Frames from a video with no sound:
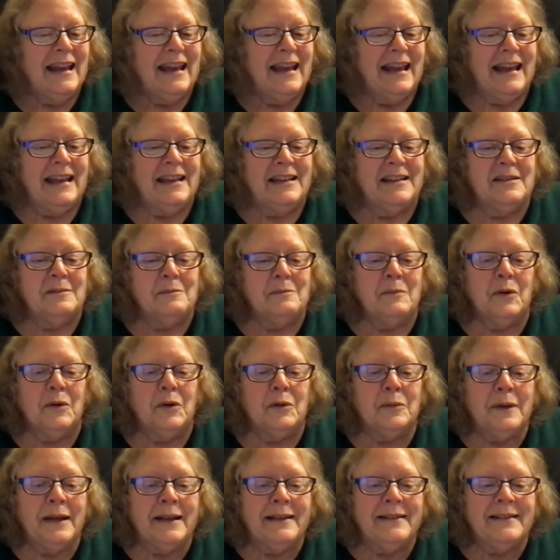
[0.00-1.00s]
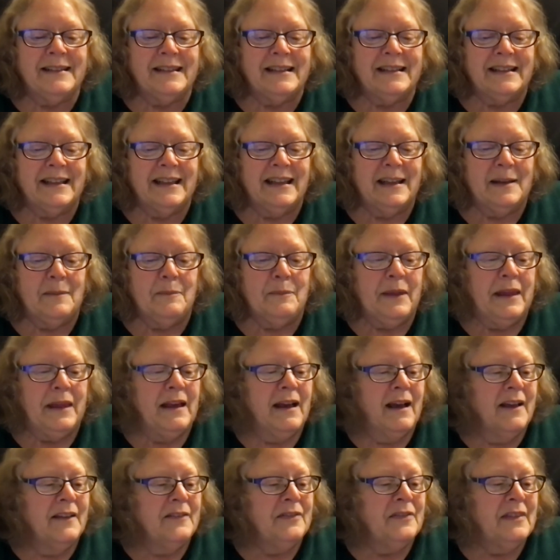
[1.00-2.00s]
And more recently,
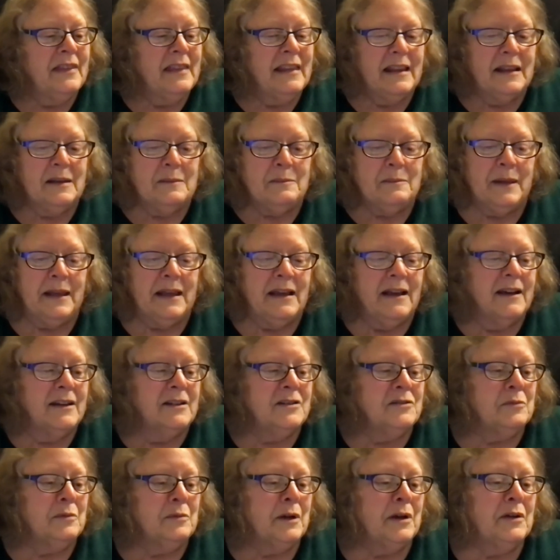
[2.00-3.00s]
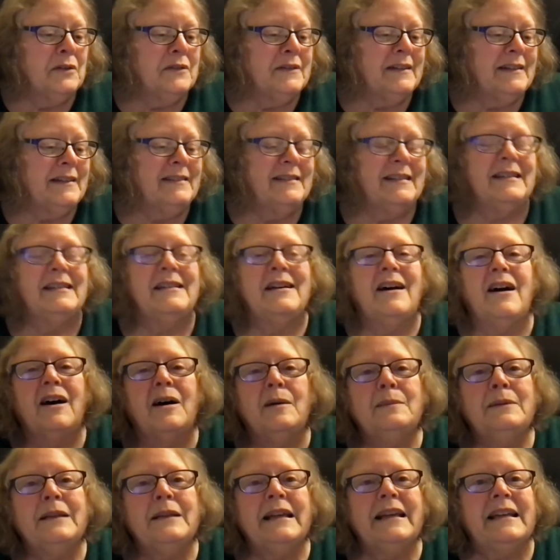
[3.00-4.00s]
Beyond Roses, An
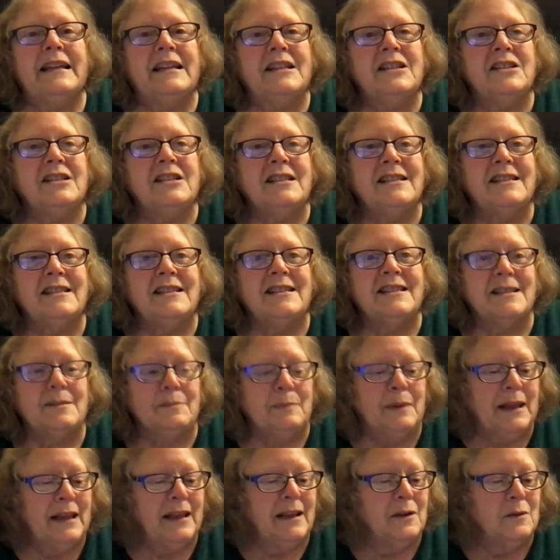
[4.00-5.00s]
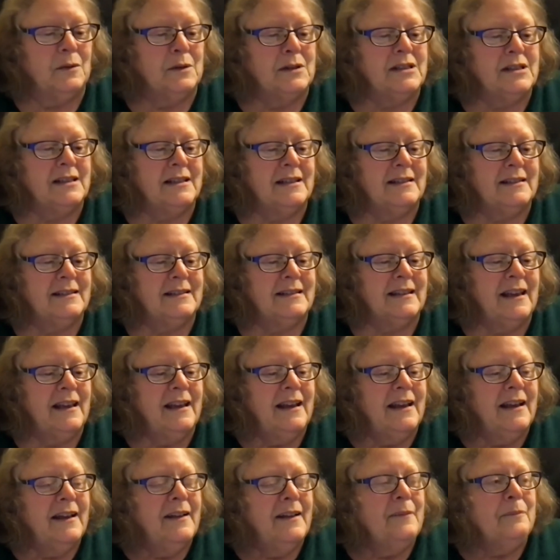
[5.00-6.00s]
Obligation to Speak, which is
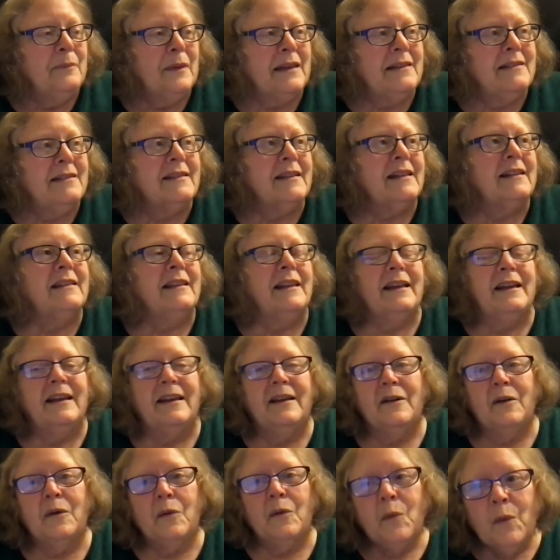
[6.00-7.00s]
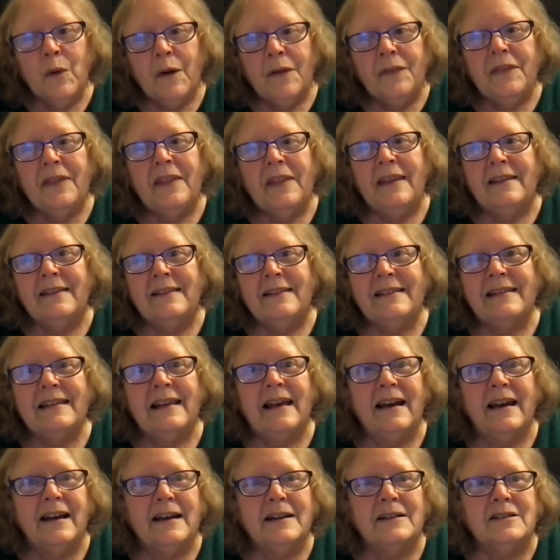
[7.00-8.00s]
basically what this
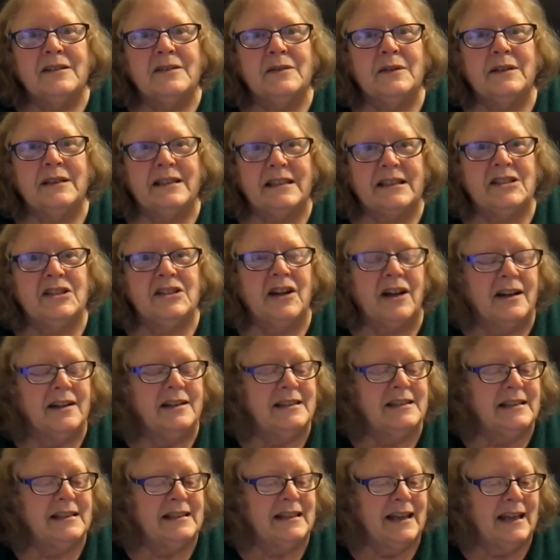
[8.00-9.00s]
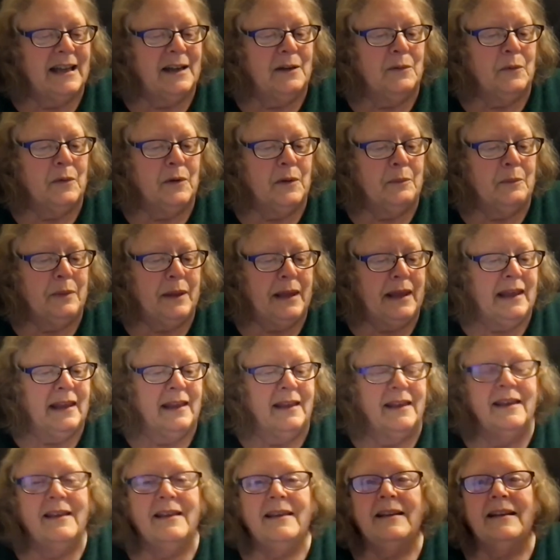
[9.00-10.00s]
what the talk tonight will
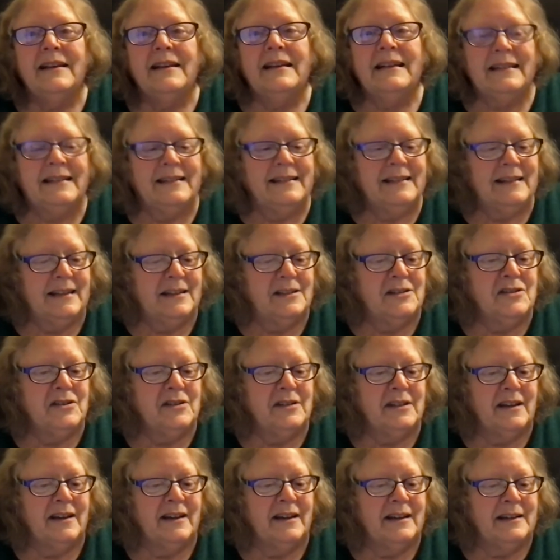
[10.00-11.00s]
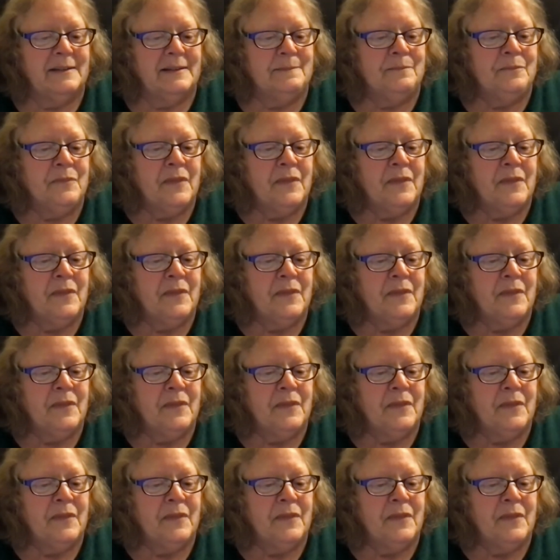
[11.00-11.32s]
be centered on.